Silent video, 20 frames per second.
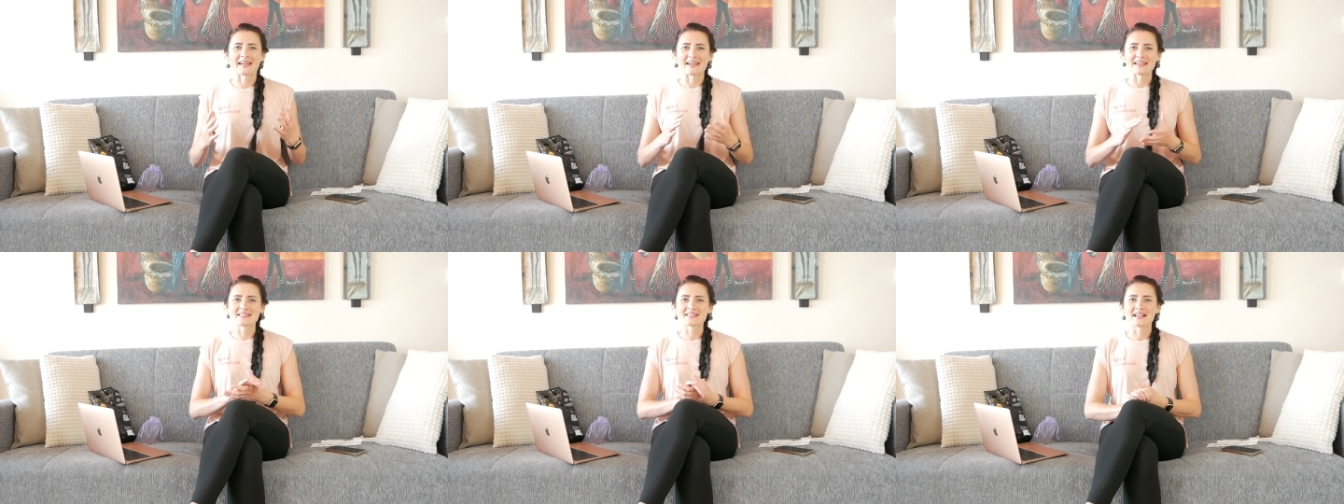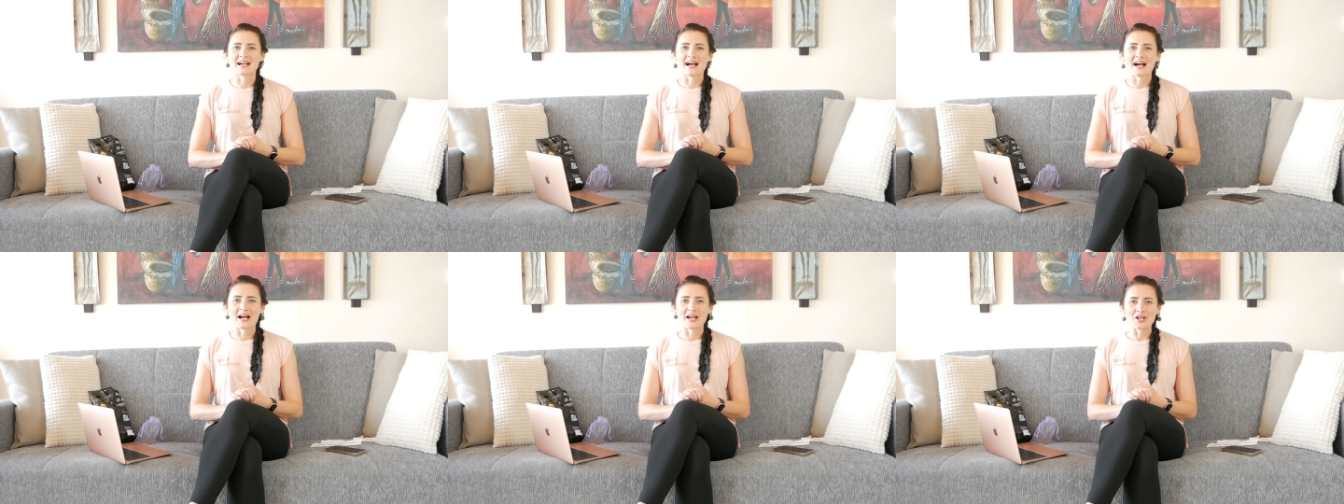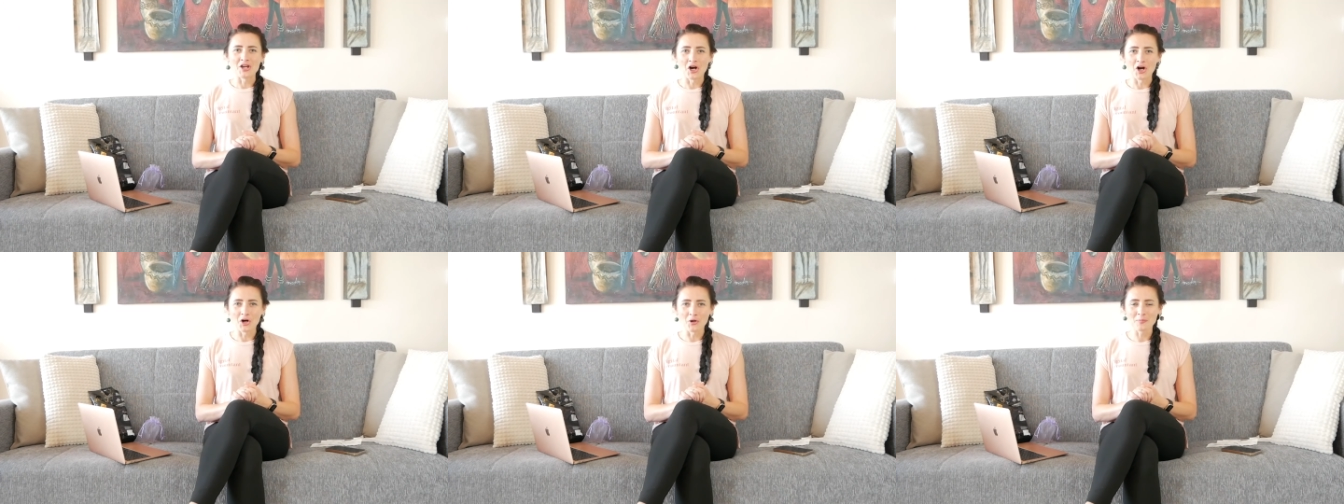guys, I
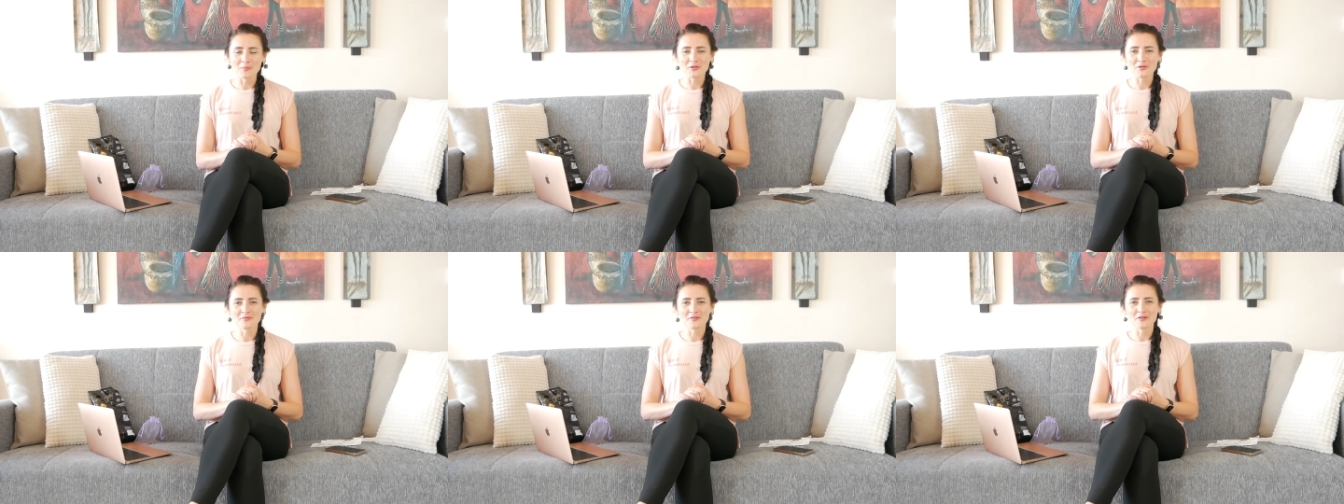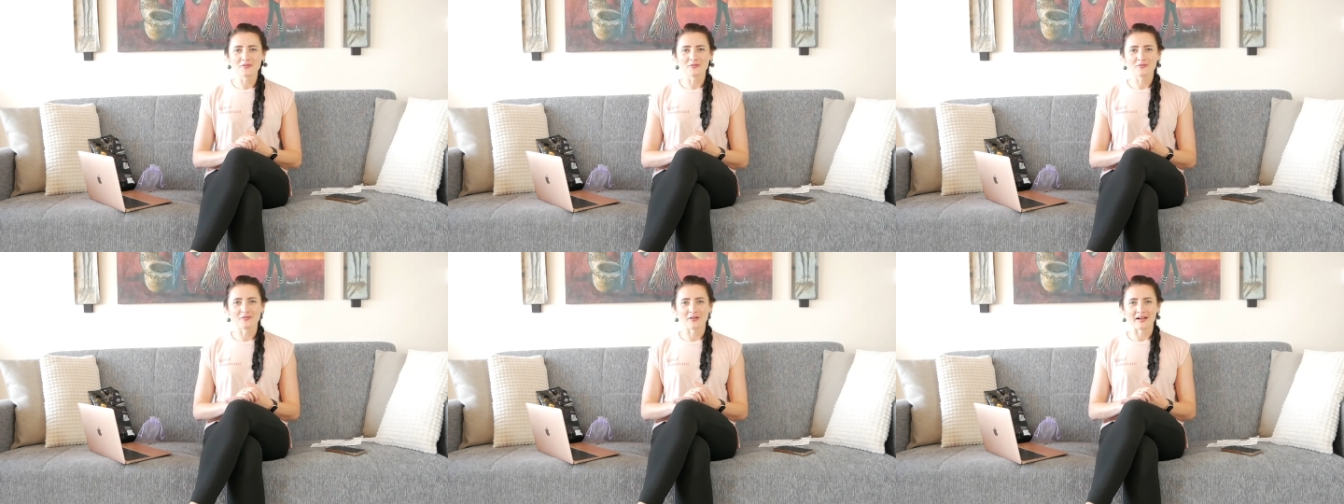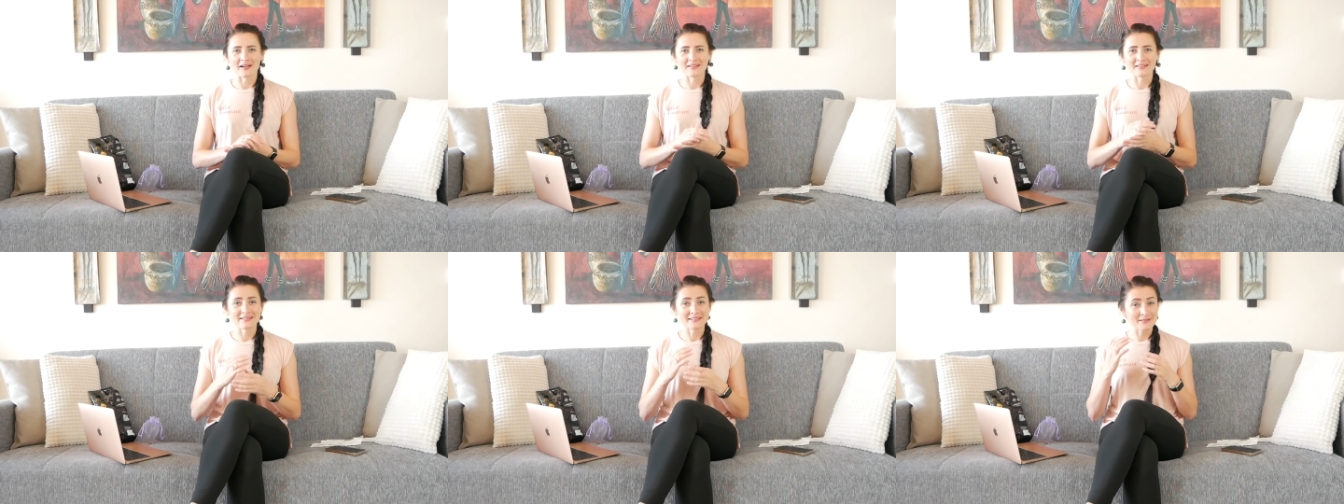hope you will
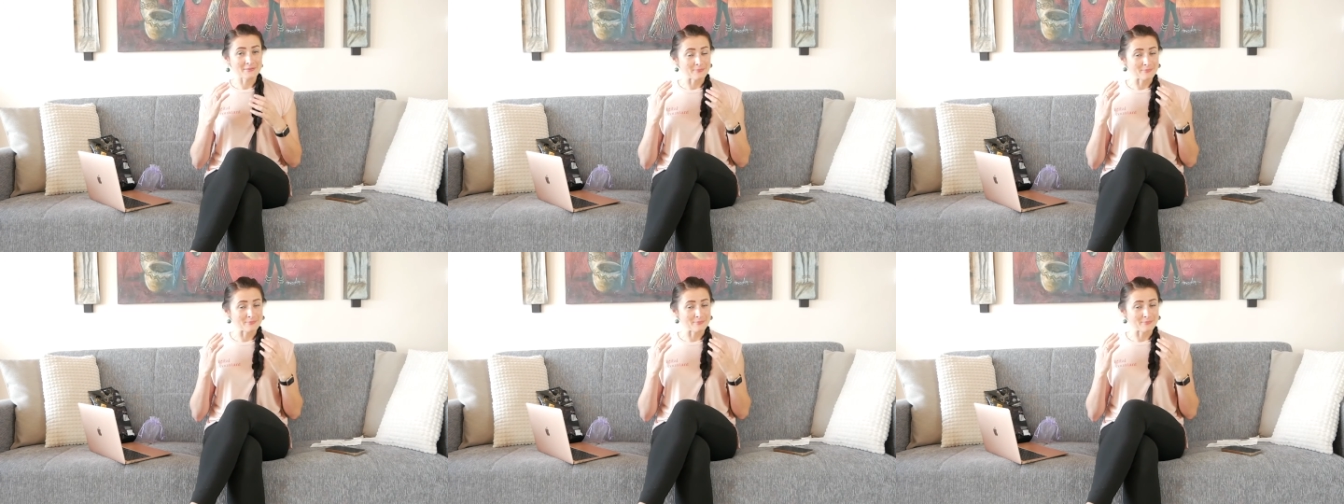find